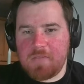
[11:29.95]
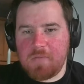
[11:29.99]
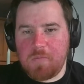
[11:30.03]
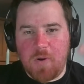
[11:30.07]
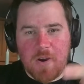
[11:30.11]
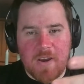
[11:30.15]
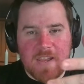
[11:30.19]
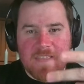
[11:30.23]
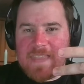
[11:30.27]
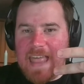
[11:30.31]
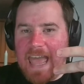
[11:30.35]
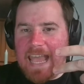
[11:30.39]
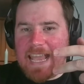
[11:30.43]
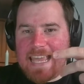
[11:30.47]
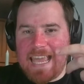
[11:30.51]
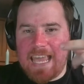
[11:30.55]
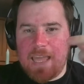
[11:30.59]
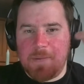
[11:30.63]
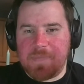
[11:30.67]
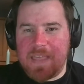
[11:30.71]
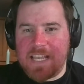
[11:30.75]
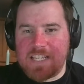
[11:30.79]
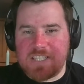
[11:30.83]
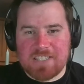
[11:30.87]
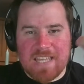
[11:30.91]
where in that
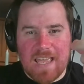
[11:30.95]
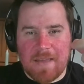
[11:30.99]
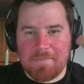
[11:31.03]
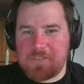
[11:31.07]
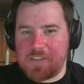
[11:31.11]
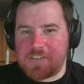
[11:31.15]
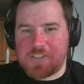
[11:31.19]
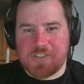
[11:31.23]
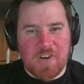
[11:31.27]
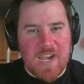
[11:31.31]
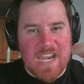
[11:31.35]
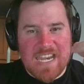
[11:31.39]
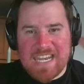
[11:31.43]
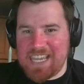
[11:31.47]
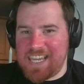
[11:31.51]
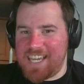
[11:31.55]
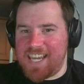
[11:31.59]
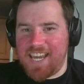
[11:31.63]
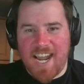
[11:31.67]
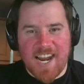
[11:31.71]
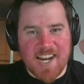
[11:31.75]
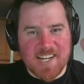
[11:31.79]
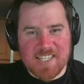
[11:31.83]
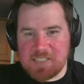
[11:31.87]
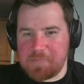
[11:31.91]
game they just have the trading
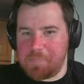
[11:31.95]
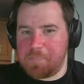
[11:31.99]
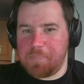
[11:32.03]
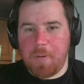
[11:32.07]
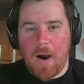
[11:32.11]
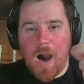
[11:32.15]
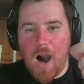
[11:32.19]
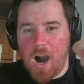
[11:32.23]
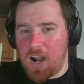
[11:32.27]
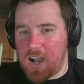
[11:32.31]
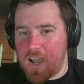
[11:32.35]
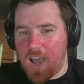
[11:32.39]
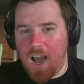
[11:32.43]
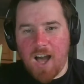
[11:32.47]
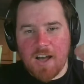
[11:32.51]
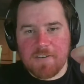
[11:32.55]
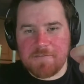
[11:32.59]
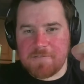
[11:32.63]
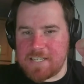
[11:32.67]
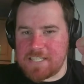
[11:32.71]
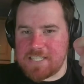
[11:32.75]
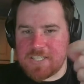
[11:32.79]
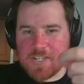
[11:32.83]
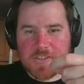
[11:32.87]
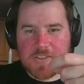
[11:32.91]
cards bonk off
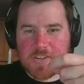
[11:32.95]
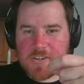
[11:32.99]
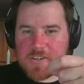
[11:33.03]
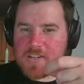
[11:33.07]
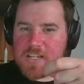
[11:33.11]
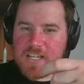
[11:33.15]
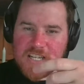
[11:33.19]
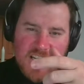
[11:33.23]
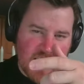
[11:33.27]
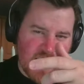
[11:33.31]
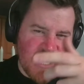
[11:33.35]
each other.